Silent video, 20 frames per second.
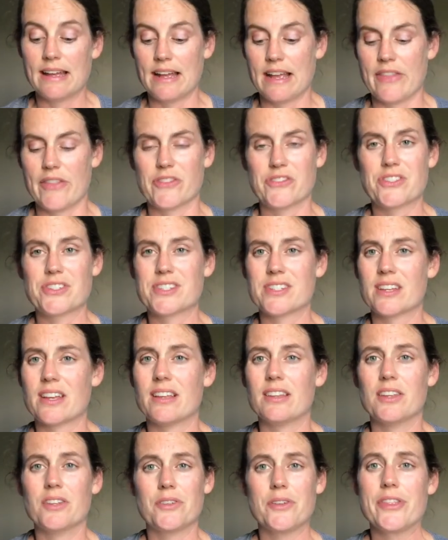And there's just a
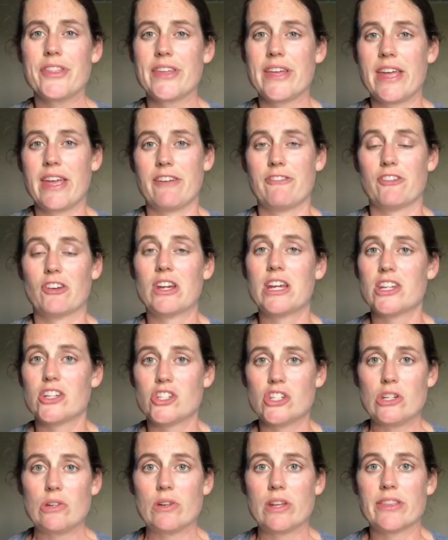little thing for
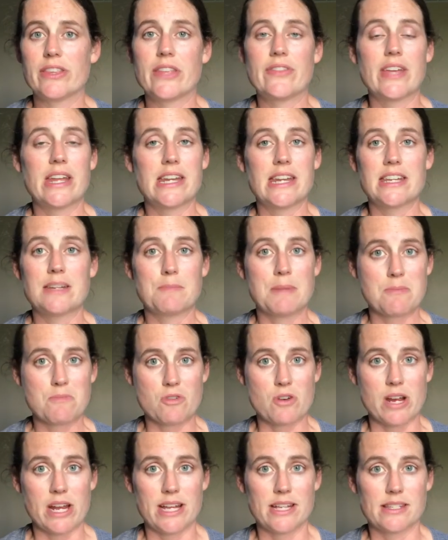each unit that they need to
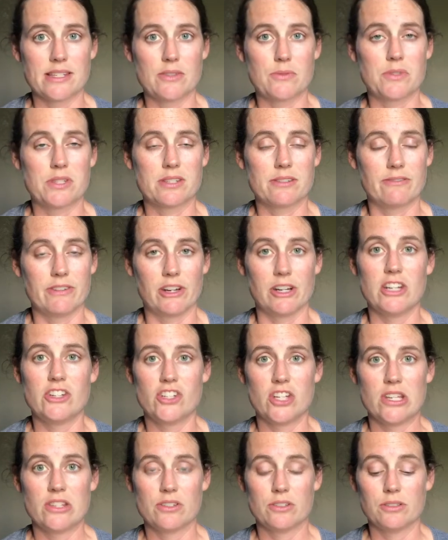memorize. So it's very
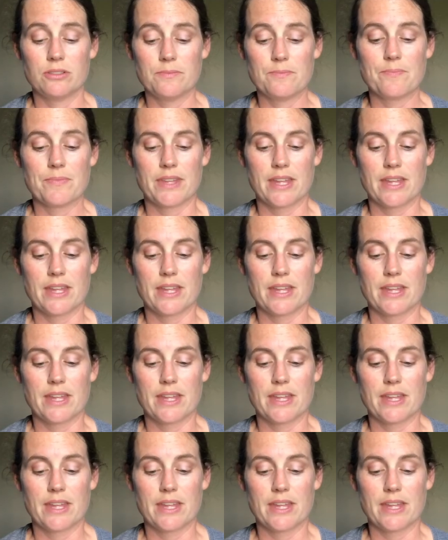gentle.